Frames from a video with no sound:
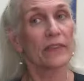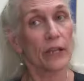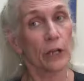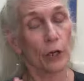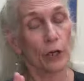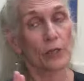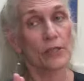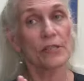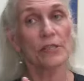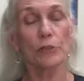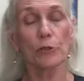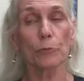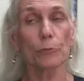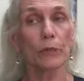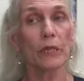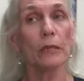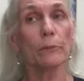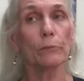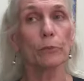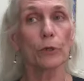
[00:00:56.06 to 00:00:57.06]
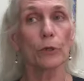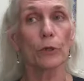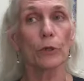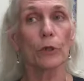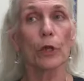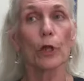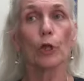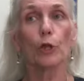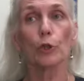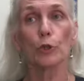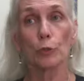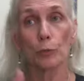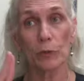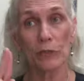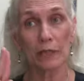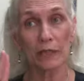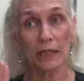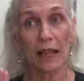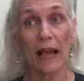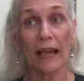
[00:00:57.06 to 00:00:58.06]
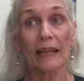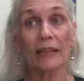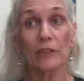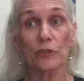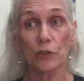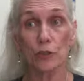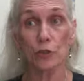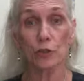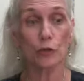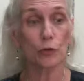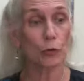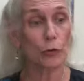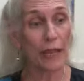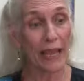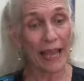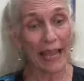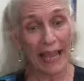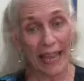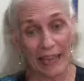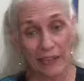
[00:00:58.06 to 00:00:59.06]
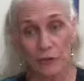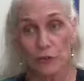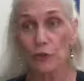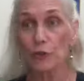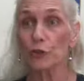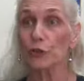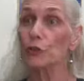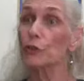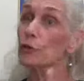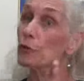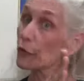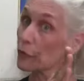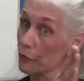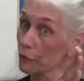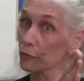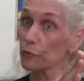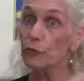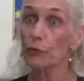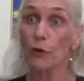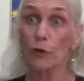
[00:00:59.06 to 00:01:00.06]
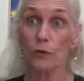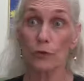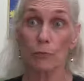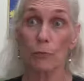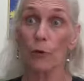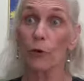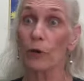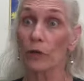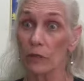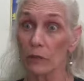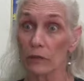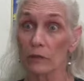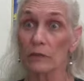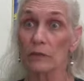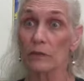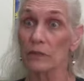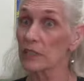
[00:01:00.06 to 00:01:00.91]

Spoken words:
There are still people who would like to enter through those portals.